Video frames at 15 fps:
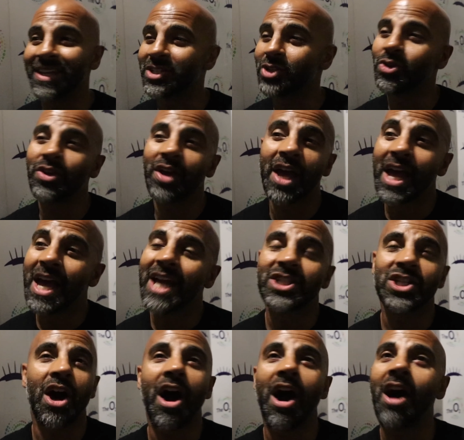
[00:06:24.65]
It's another. It's
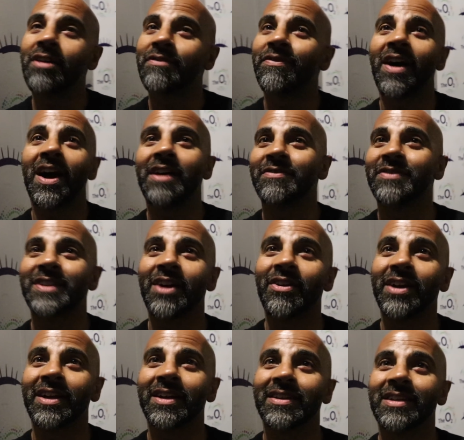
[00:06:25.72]
a hard fight for
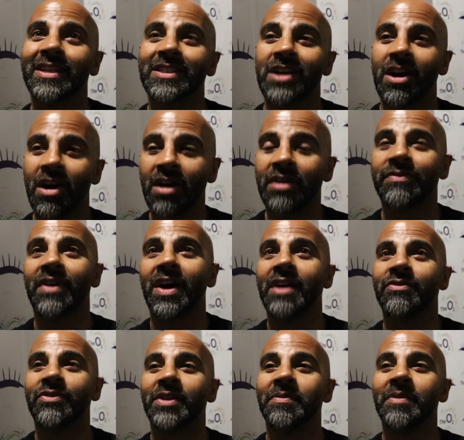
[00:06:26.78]
Dereck. It's a hard
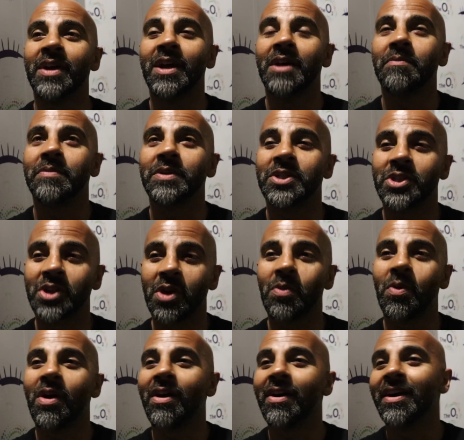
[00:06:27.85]
fight for him. But you know
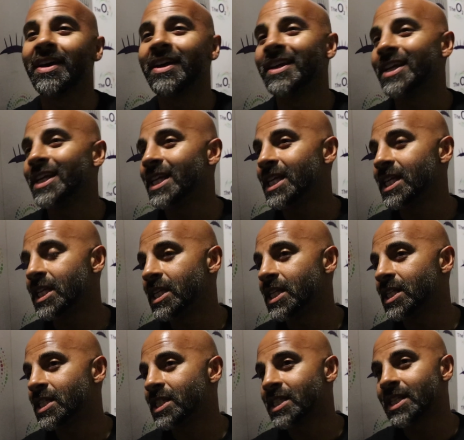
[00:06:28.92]
what?
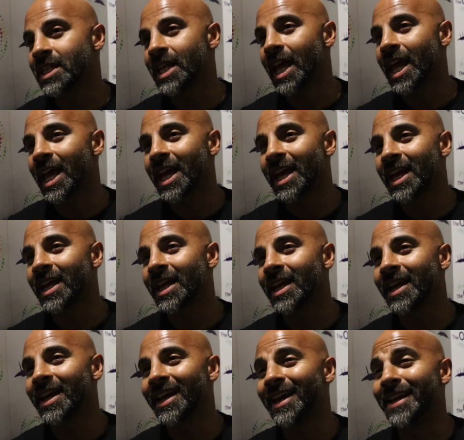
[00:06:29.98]
He's
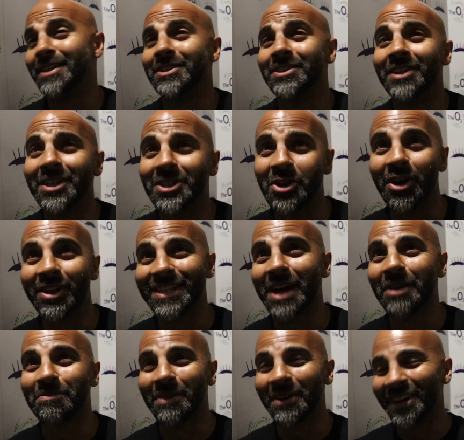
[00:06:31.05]
it's, it's not a
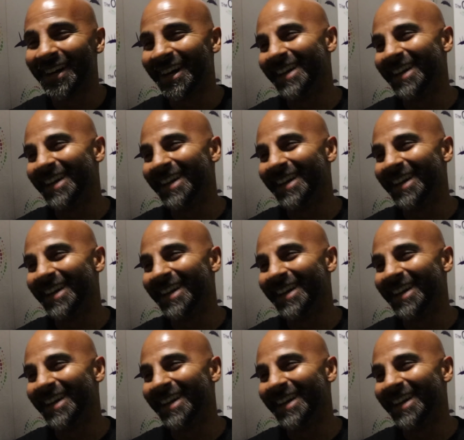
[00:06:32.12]
southpaw.